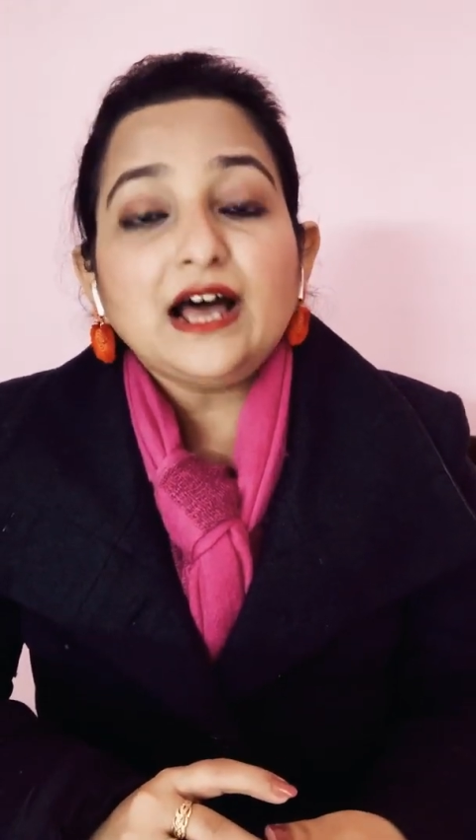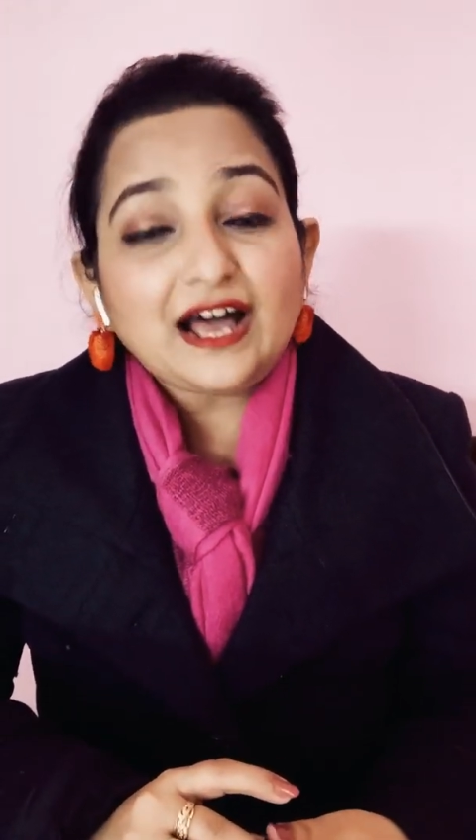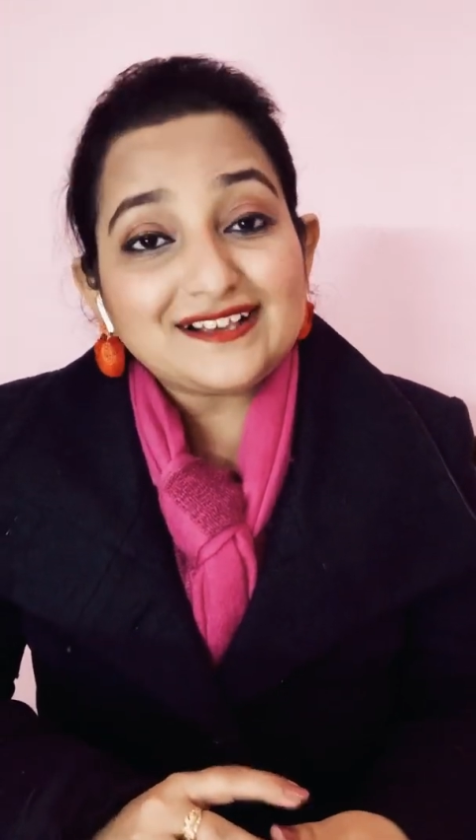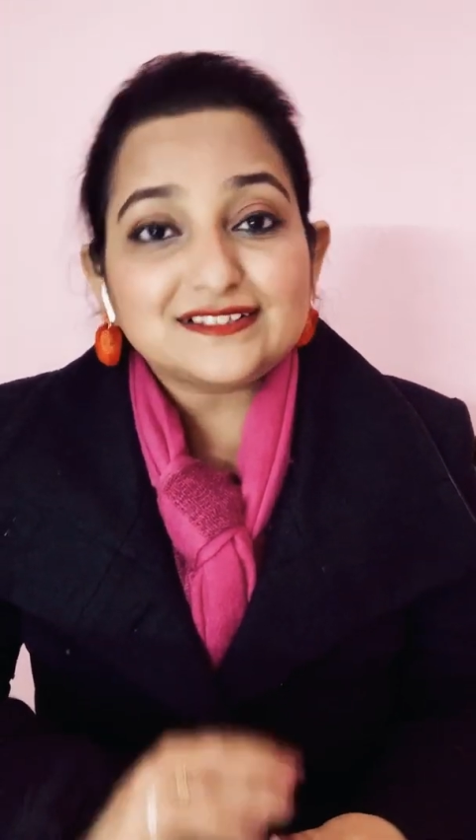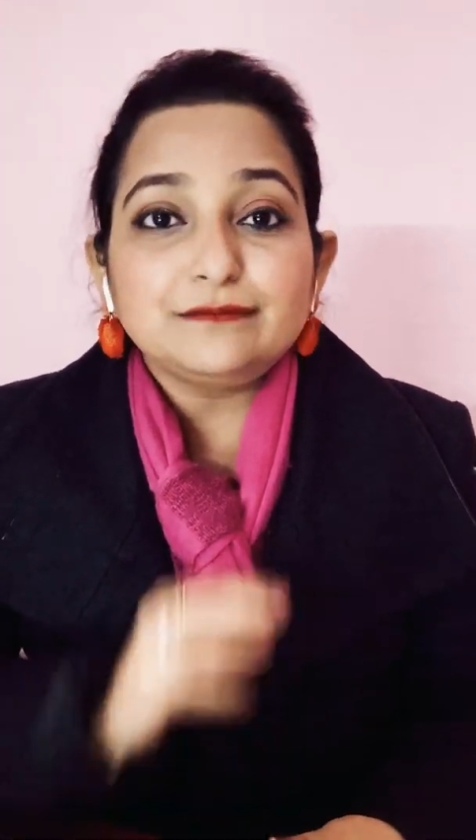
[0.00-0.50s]

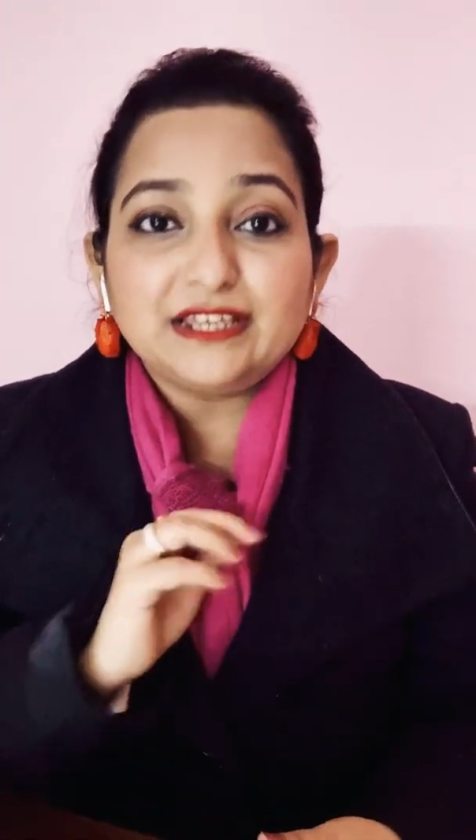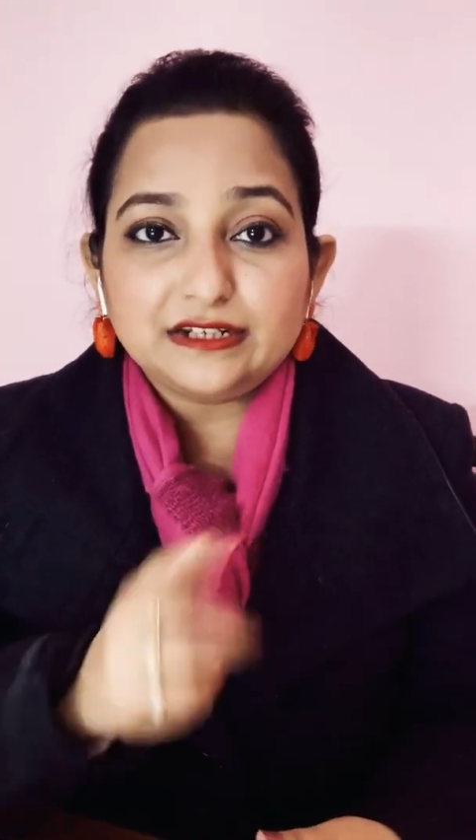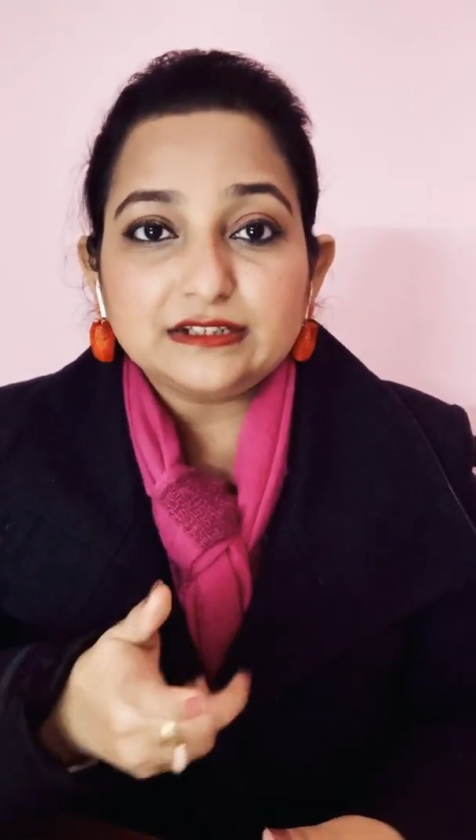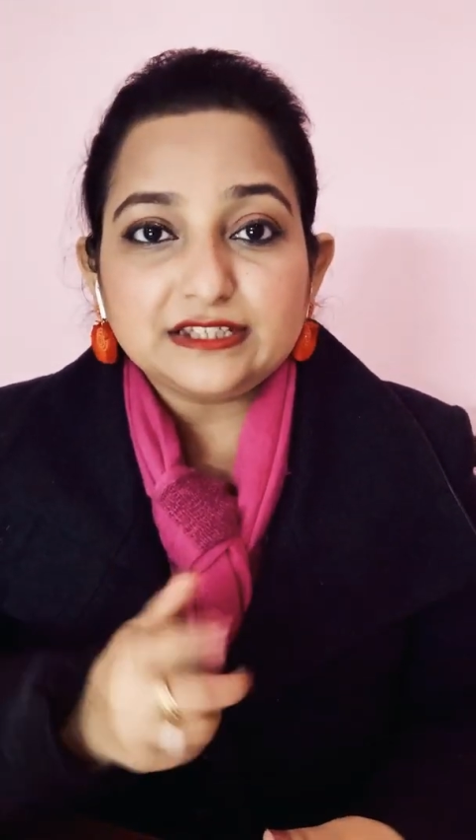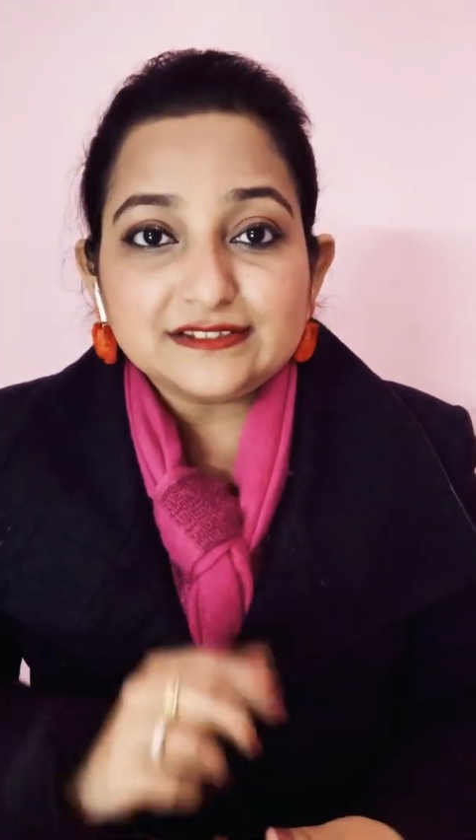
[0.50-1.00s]
Ask Me
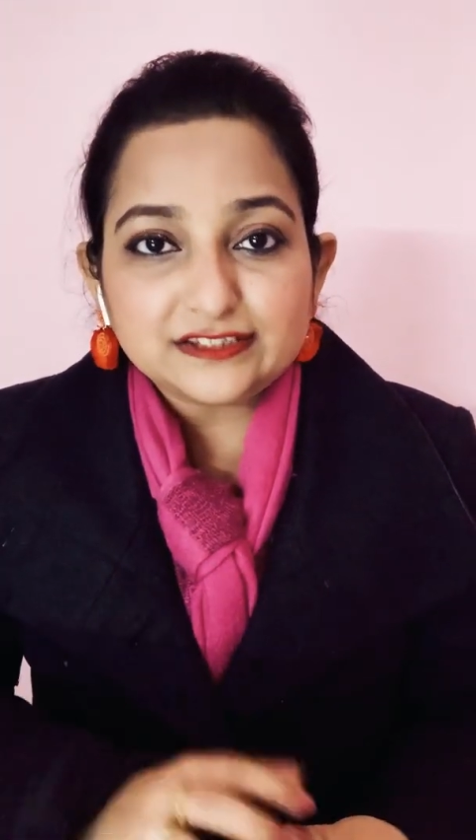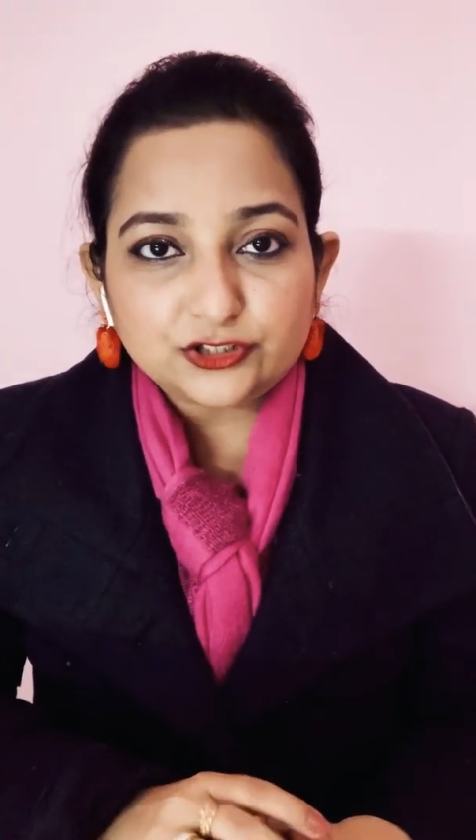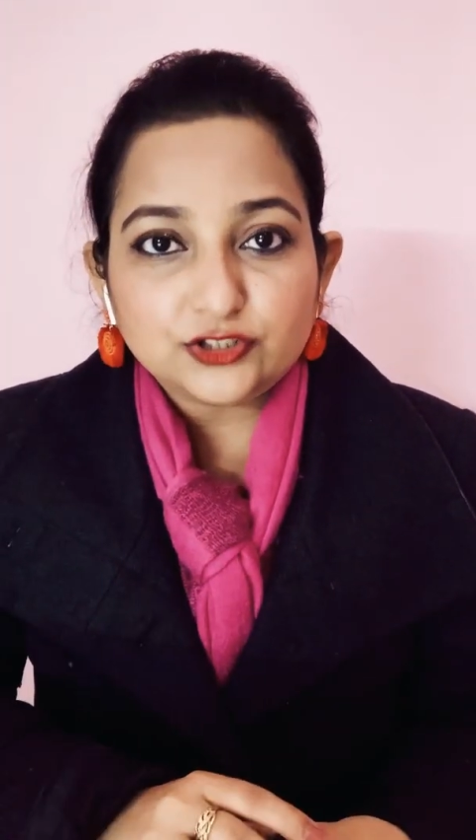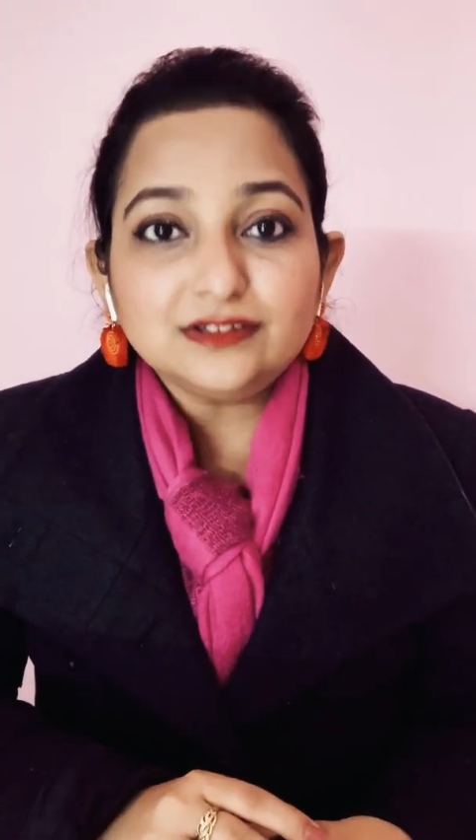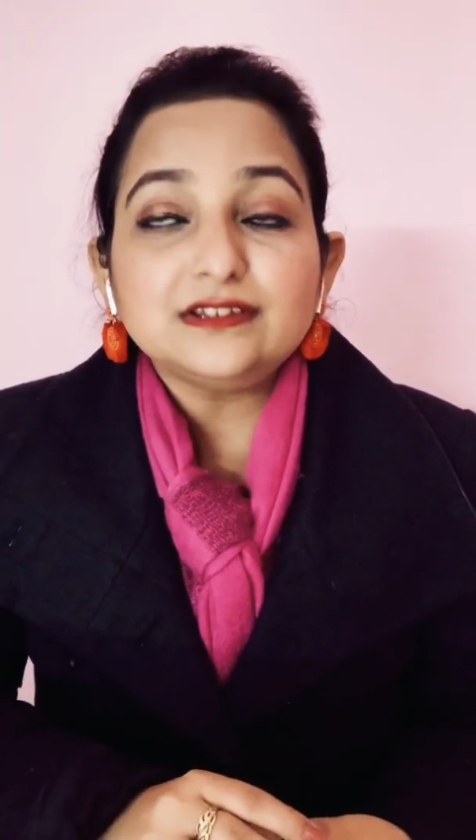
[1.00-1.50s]
Anything
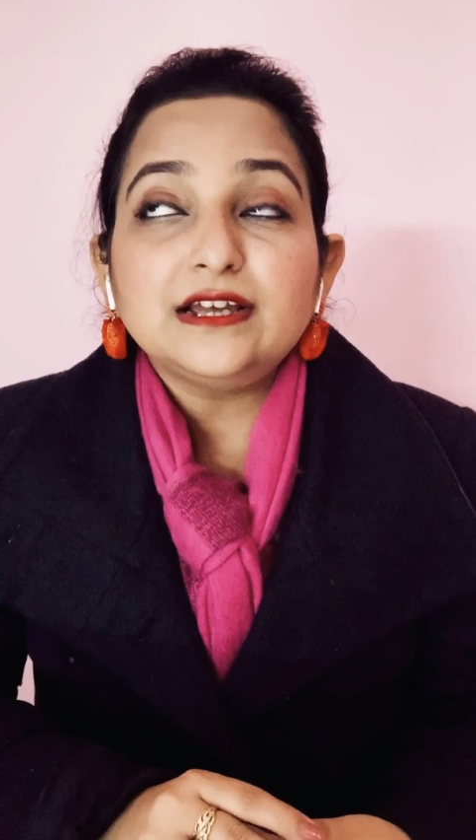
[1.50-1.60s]
session.